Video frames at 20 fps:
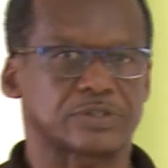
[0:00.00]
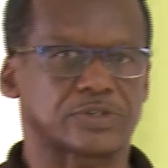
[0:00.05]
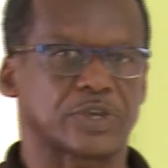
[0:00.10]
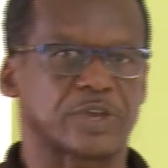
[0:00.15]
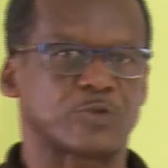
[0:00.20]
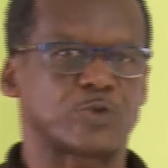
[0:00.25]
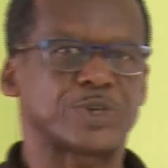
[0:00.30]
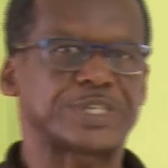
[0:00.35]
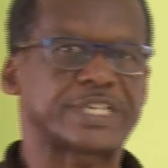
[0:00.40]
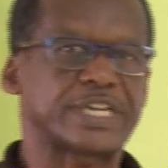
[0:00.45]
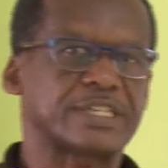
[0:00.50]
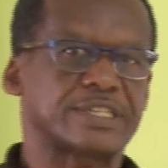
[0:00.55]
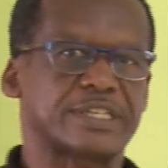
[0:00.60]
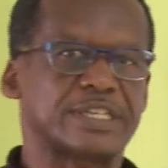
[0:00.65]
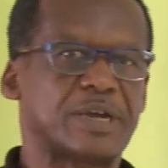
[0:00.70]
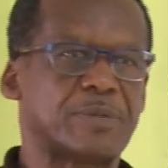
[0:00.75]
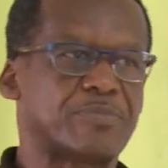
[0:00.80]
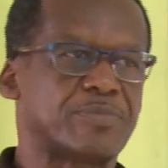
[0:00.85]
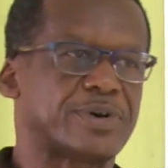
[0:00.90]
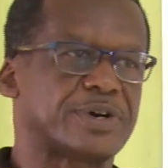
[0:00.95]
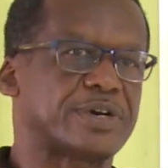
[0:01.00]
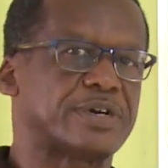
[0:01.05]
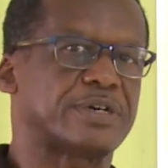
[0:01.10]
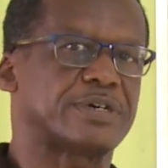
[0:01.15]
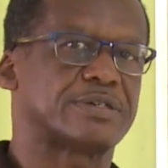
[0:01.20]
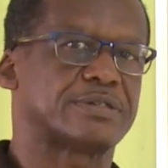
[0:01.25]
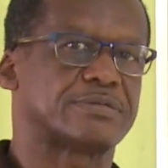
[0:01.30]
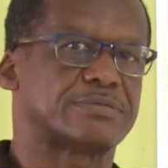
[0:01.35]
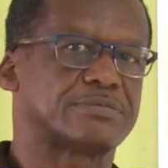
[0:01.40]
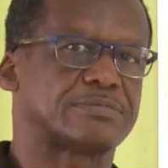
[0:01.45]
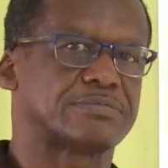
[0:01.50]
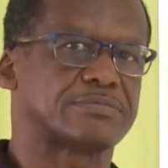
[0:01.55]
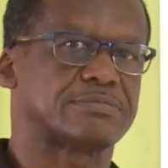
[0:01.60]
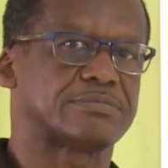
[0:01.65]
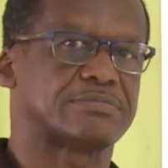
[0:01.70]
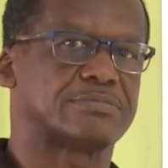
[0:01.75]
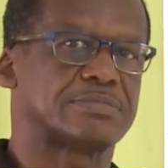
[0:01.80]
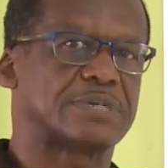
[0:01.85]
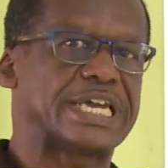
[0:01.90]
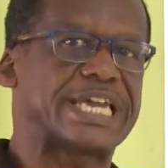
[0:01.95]
So if we take the number
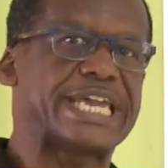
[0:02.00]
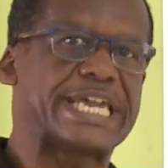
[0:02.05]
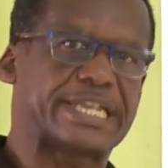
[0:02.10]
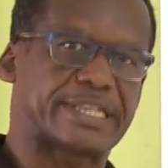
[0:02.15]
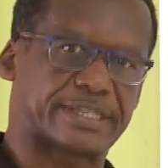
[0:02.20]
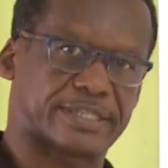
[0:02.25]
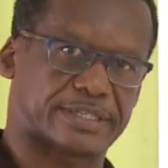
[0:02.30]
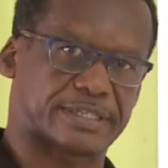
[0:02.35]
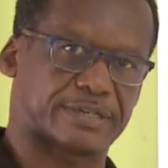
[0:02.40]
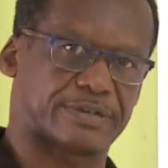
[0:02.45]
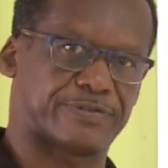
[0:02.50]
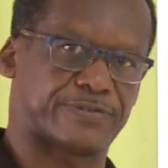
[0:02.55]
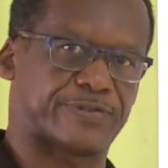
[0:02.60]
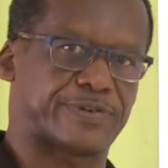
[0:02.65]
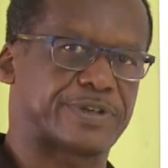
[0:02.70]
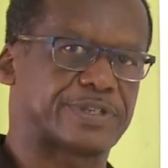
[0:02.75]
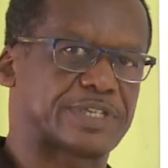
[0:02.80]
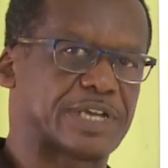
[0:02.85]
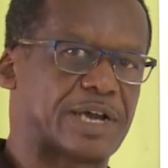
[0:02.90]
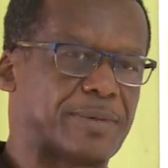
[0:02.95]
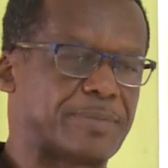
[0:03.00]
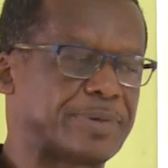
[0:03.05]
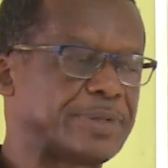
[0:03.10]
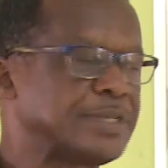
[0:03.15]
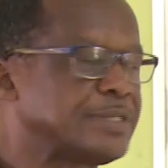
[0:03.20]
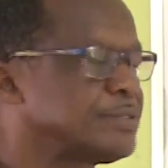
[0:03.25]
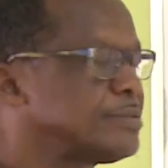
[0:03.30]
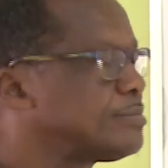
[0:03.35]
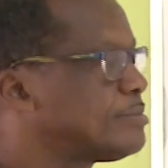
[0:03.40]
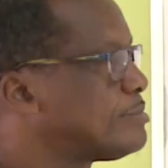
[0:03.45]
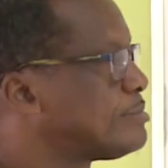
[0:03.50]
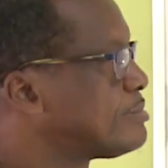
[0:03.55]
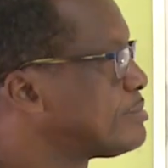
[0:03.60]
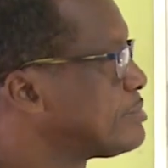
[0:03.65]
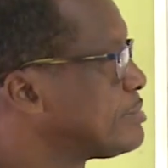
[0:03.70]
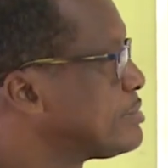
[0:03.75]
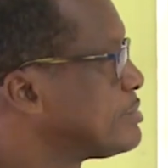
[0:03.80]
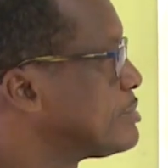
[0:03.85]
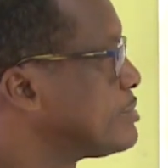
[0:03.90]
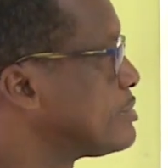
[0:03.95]
8, for example,
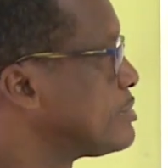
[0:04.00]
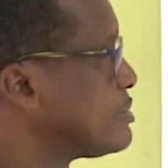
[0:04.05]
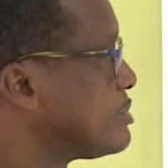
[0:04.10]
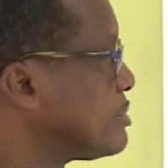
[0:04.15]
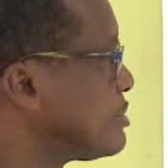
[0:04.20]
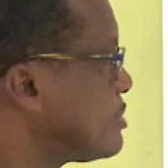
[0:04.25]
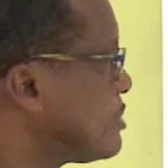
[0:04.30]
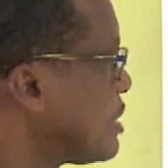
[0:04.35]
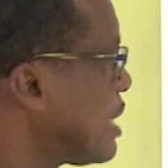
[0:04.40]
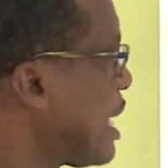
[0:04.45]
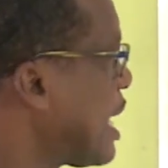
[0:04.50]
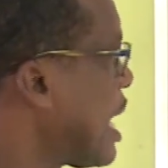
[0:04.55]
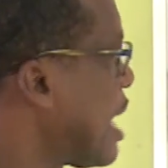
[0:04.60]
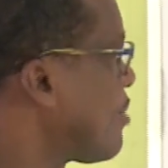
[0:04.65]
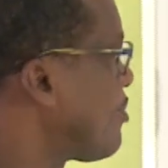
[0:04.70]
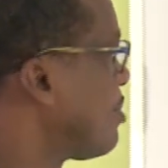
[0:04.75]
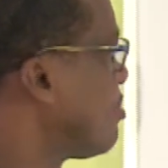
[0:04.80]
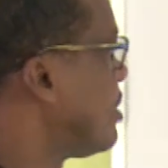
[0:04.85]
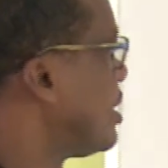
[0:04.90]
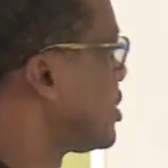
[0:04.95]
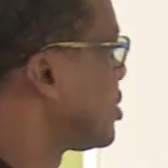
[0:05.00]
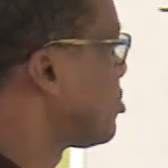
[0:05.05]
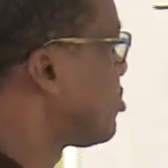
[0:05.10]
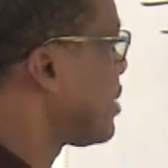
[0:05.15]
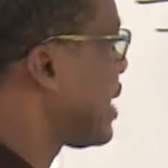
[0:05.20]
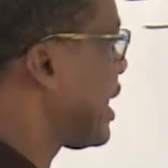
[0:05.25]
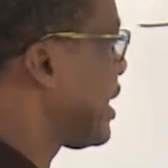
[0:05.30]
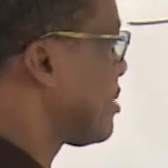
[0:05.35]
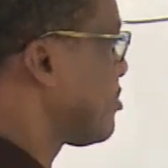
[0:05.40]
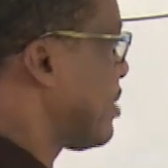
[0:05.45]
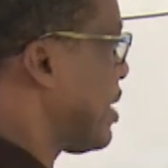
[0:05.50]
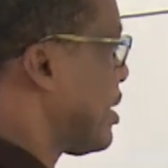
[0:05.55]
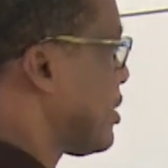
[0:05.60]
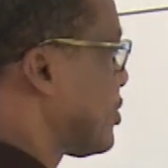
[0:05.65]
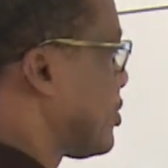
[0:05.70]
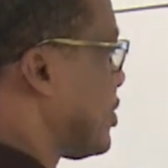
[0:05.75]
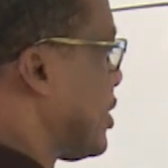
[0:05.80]
and we multiply it by